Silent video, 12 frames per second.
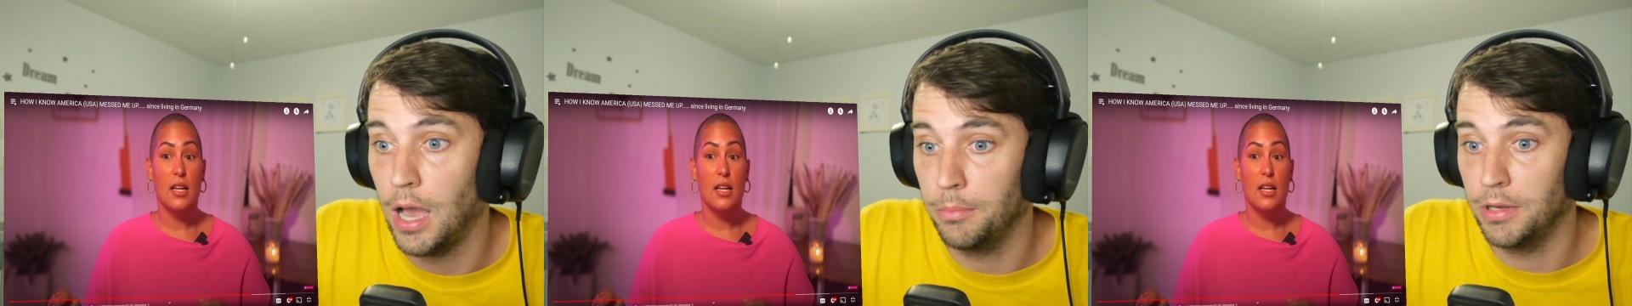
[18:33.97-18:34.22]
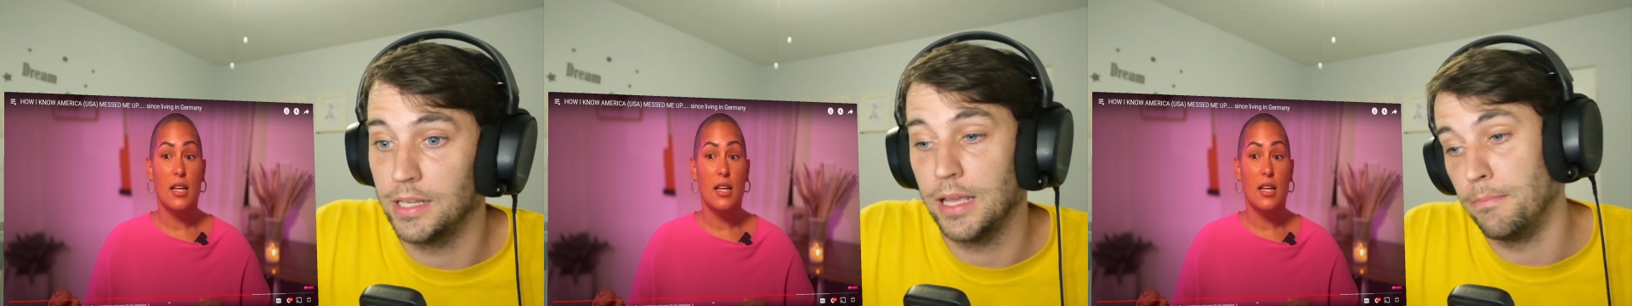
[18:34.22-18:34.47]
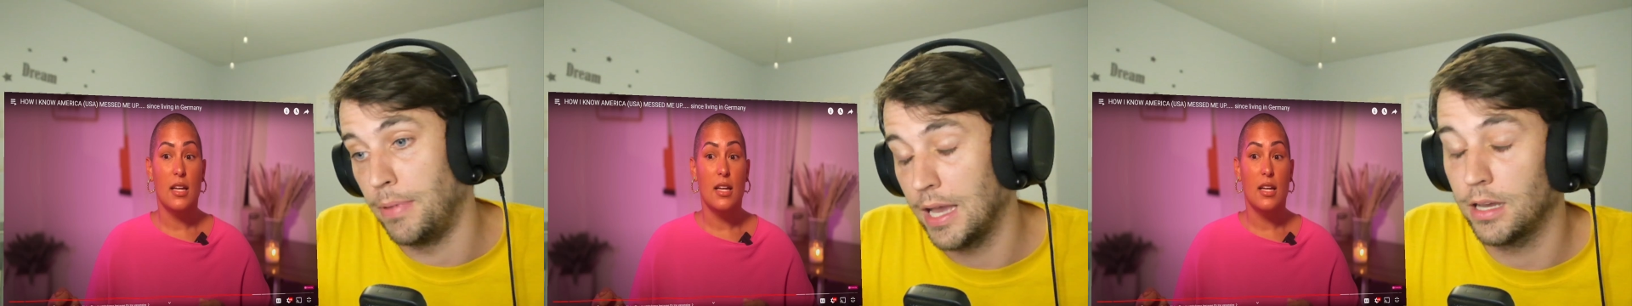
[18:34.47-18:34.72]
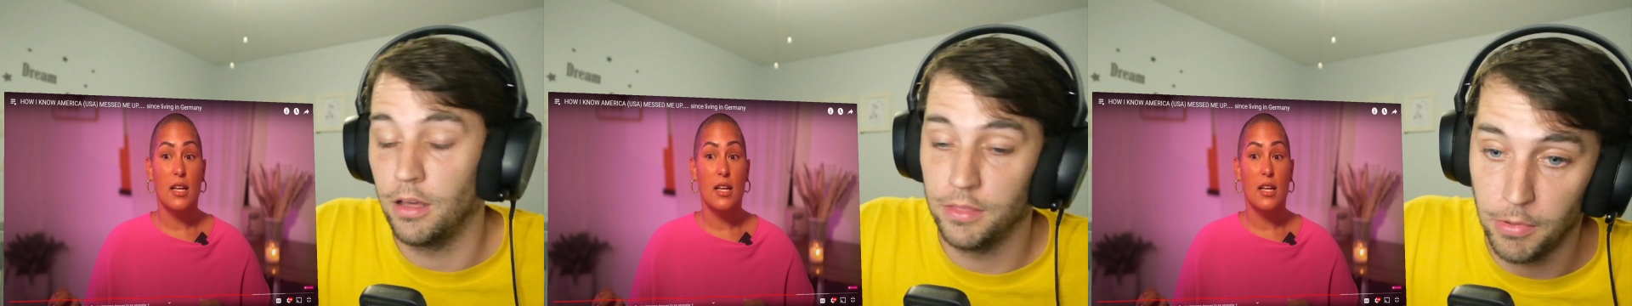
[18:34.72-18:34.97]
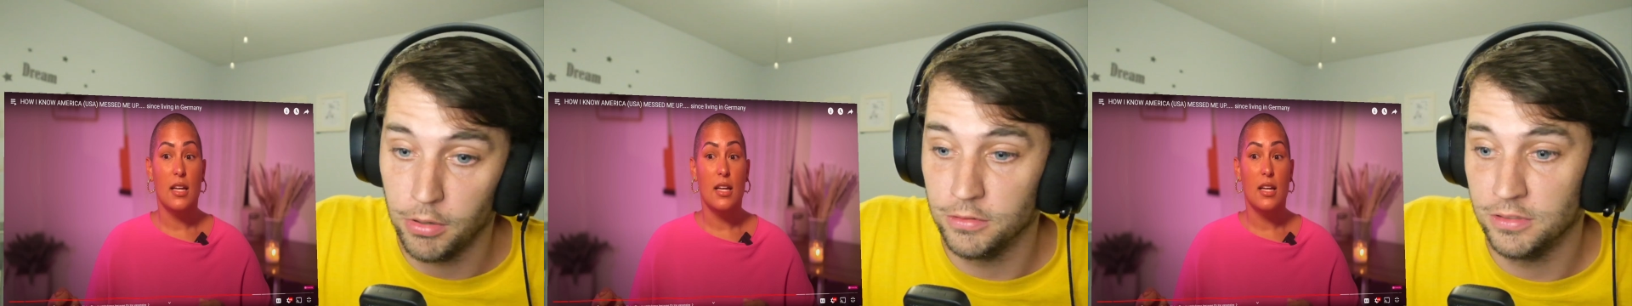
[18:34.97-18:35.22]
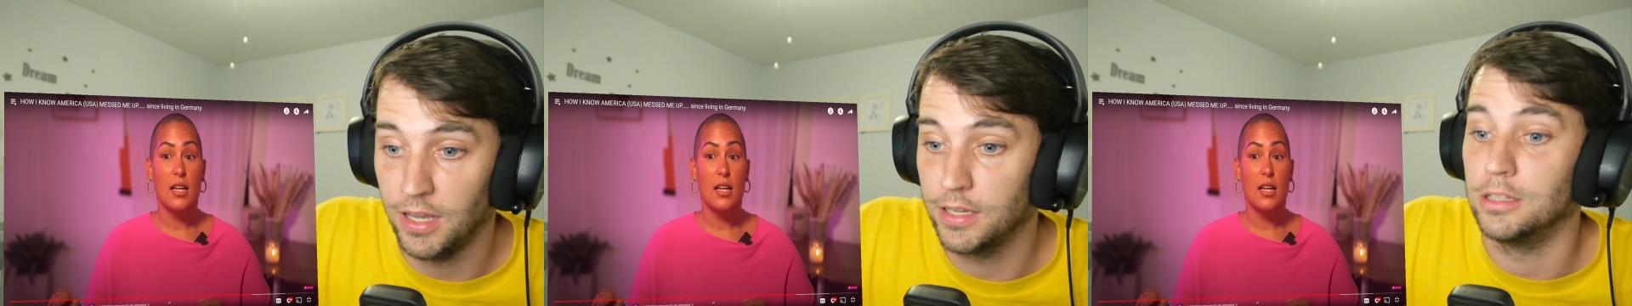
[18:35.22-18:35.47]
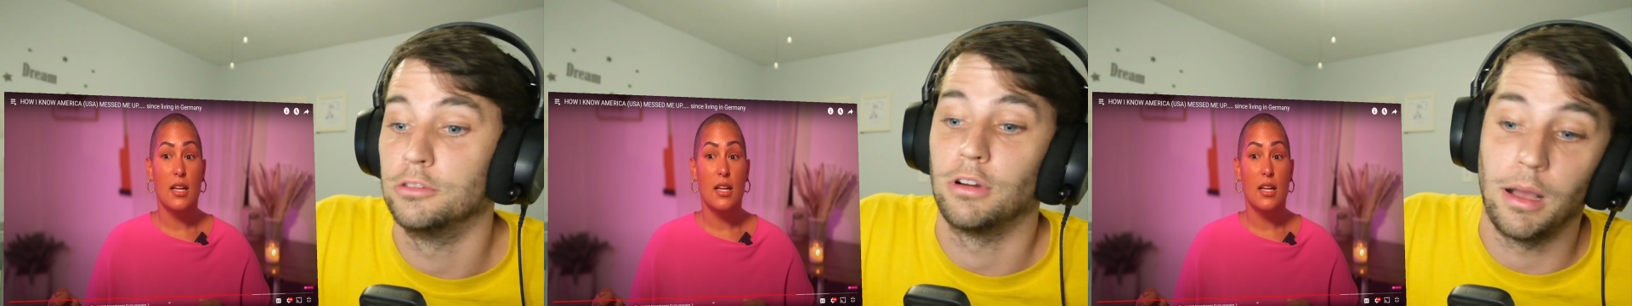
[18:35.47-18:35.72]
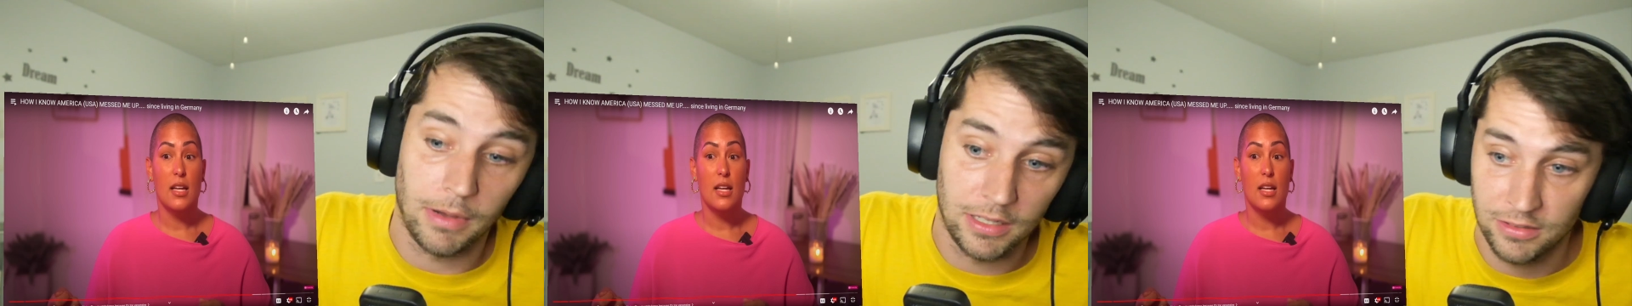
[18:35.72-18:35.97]
Speaker 1: I'm gonna get back on the motorcycle and
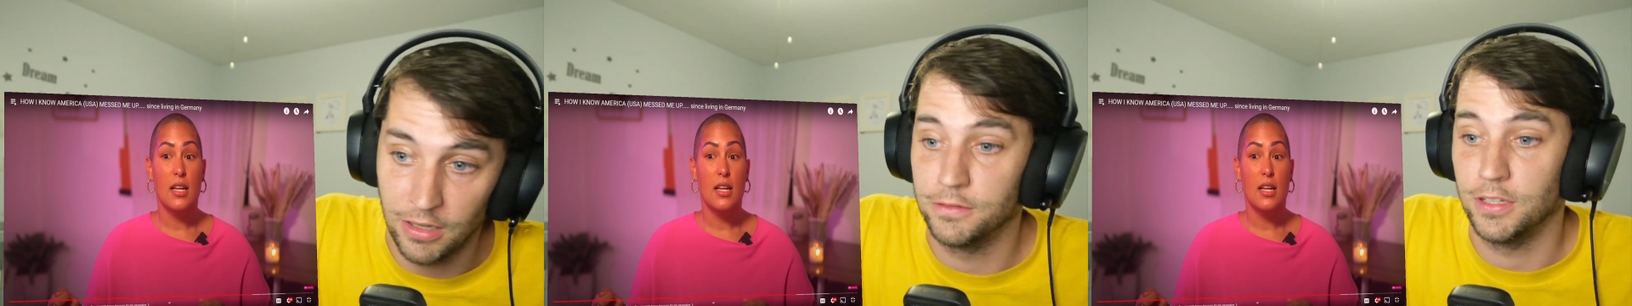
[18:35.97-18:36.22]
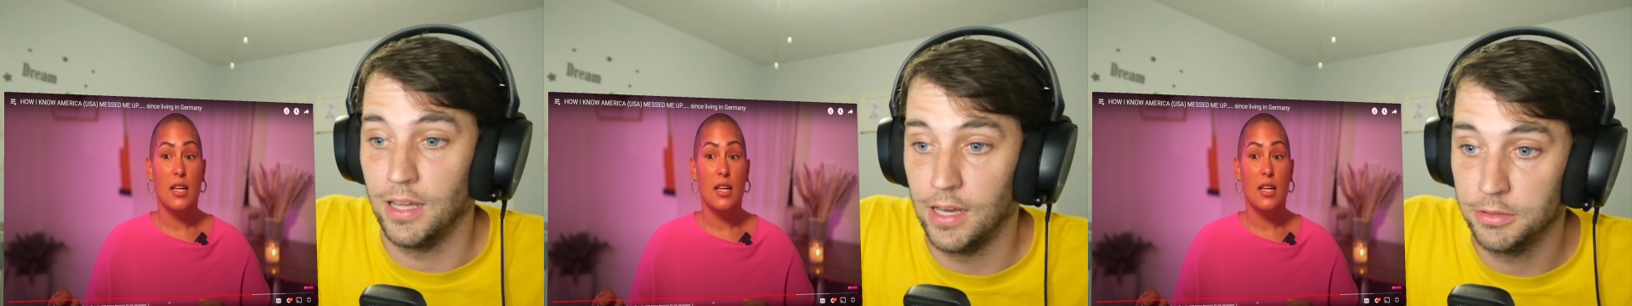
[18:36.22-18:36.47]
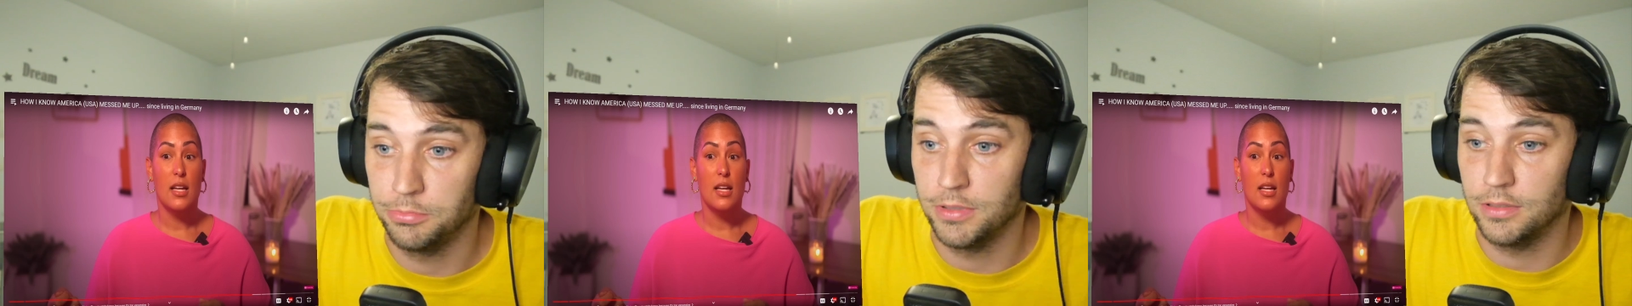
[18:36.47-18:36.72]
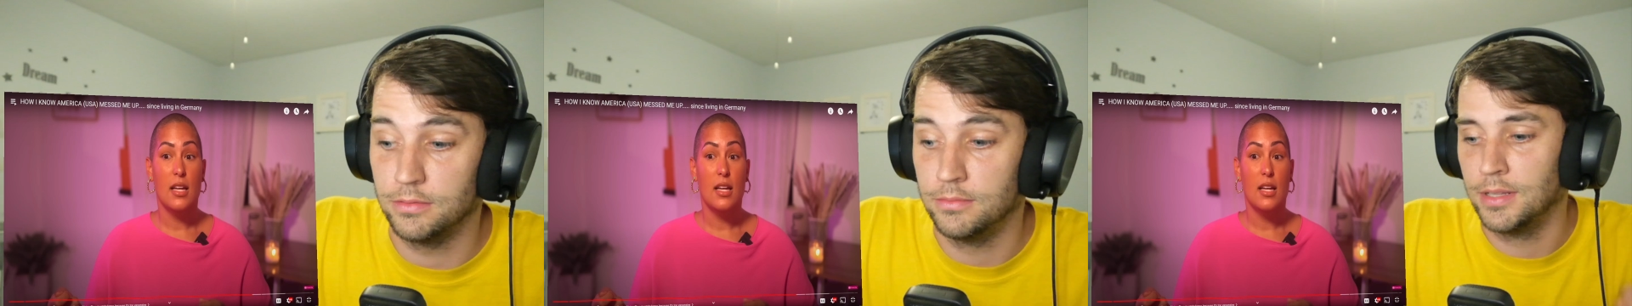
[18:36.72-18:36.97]
drive myself to the hospital."